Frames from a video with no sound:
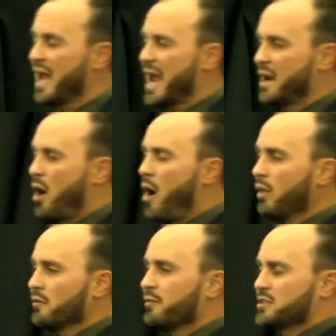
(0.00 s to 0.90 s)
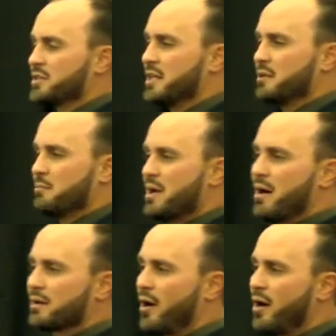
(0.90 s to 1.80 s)
And all of us need to be
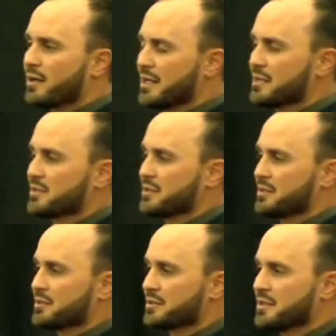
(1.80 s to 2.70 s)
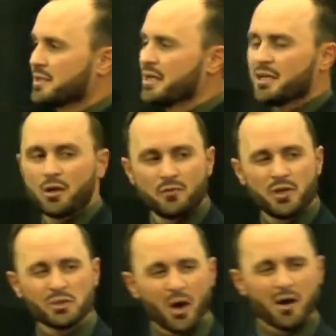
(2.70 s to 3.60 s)
on guard against this. You know, if
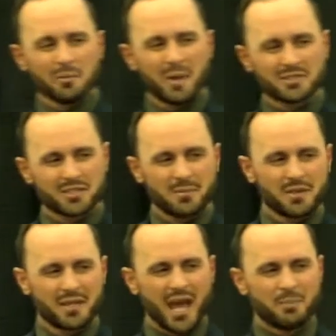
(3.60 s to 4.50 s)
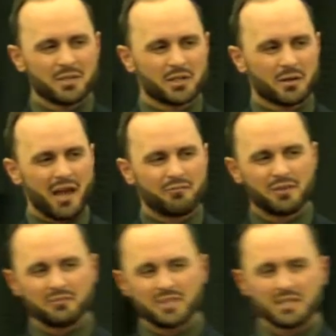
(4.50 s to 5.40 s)
you talk about something that happened in your life
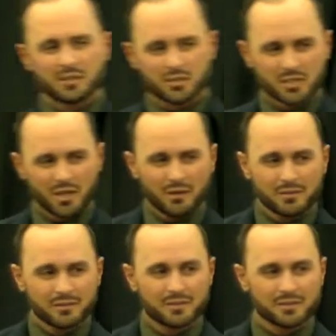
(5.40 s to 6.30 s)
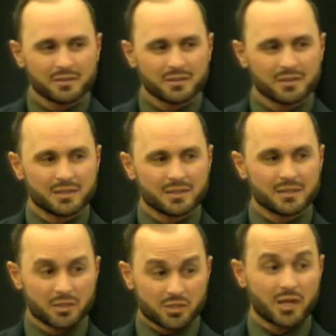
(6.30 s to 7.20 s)
15 years ago,
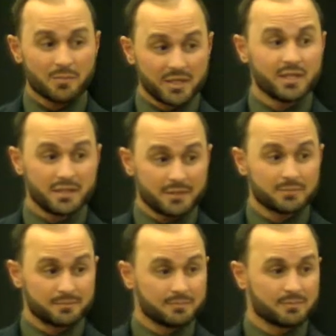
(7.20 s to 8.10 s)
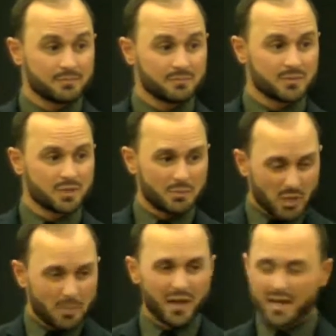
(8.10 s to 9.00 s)
there's something in you. I'm talking
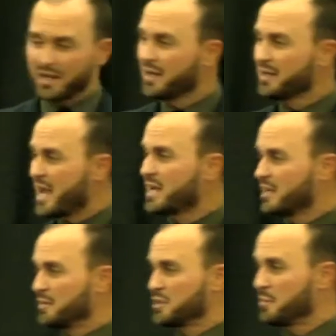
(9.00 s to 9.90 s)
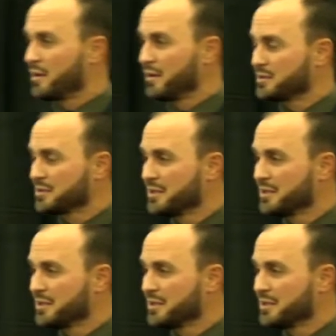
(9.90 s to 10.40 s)
about like a negative experience.